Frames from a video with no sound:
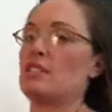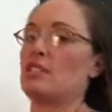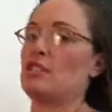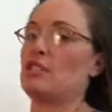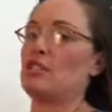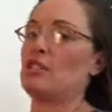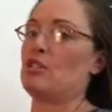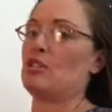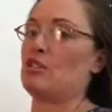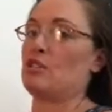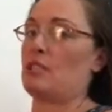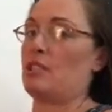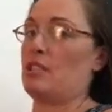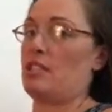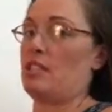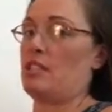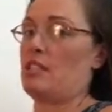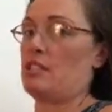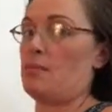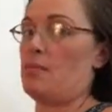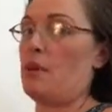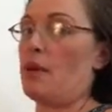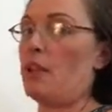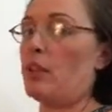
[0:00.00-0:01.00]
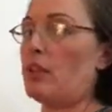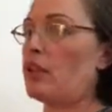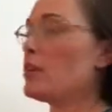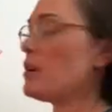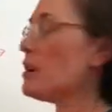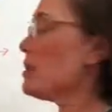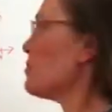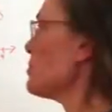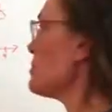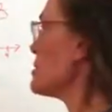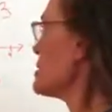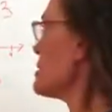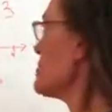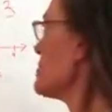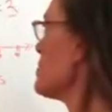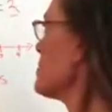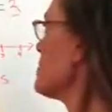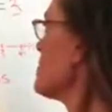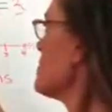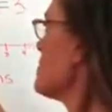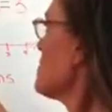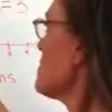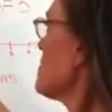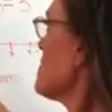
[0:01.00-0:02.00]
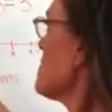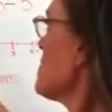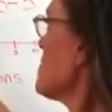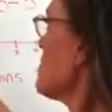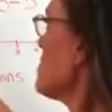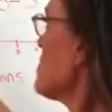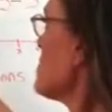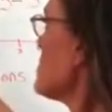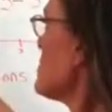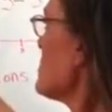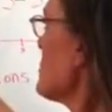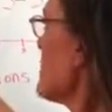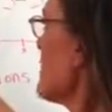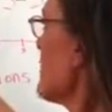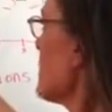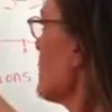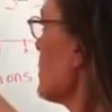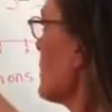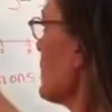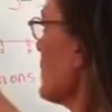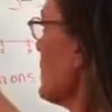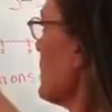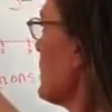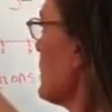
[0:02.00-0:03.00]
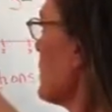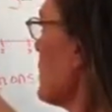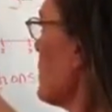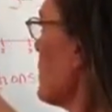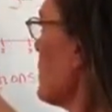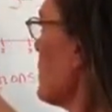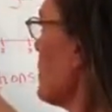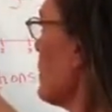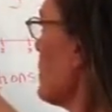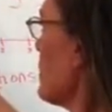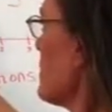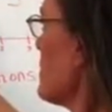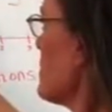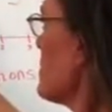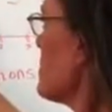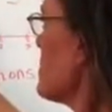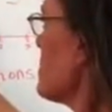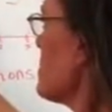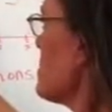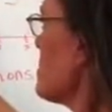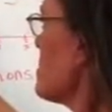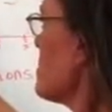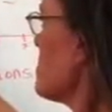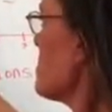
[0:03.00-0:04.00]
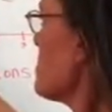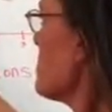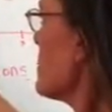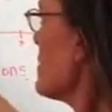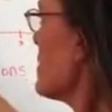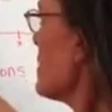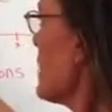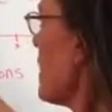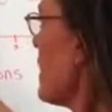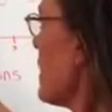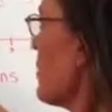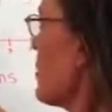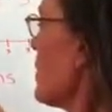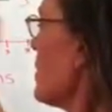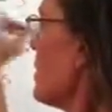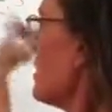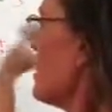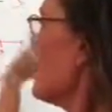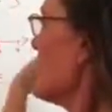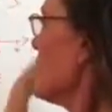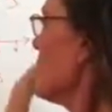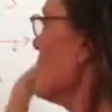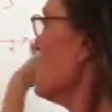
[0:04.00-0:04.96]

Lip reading: his nose at the smaller number, then we're going to go that way,